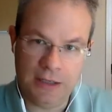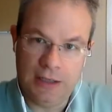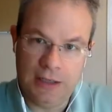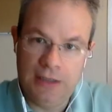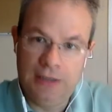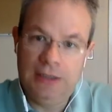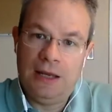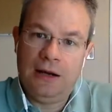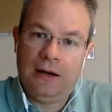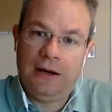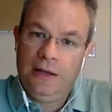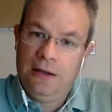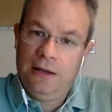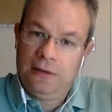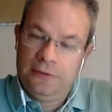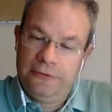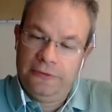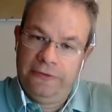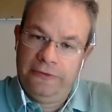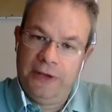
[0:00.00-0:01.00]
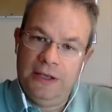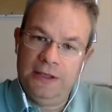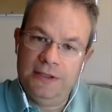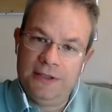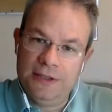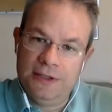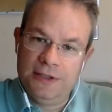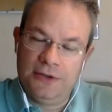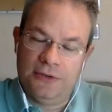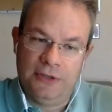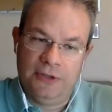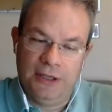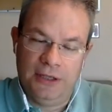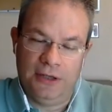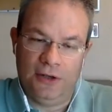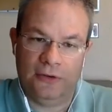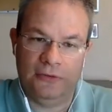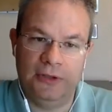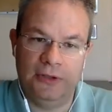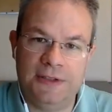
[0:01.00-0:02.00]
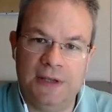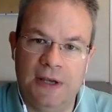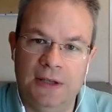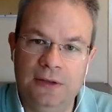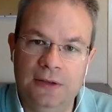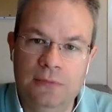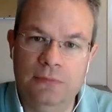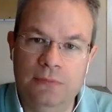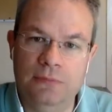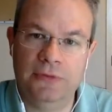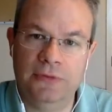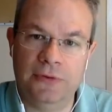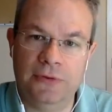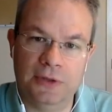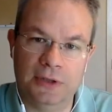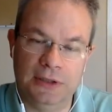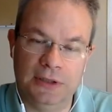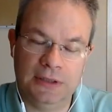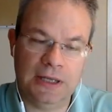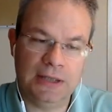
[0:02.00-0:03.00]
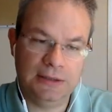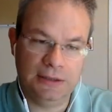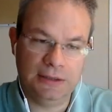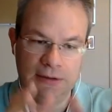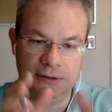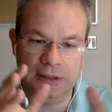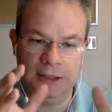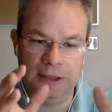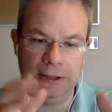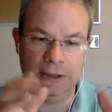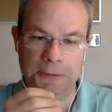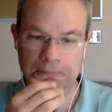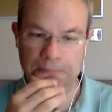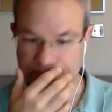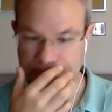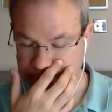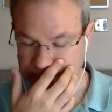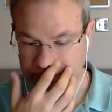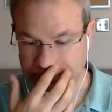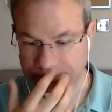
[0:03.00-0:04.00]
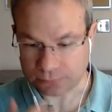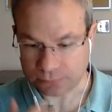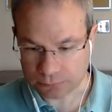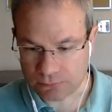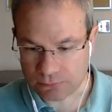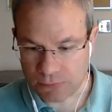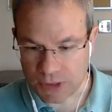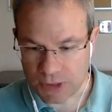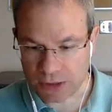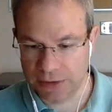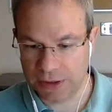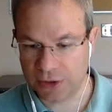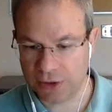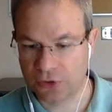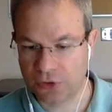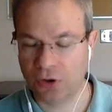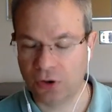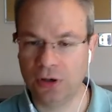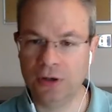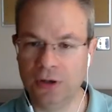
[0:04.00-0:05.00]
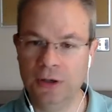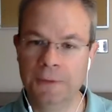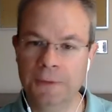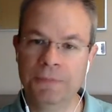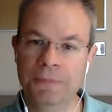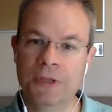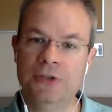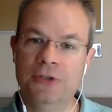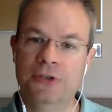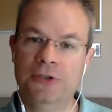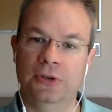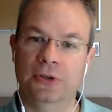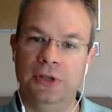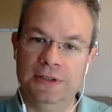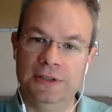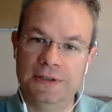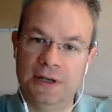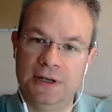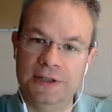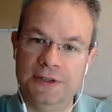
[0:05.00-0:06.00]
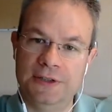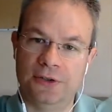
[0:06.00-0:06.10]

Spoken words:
In the earlier phases of the sun, before igniting the core, so the star is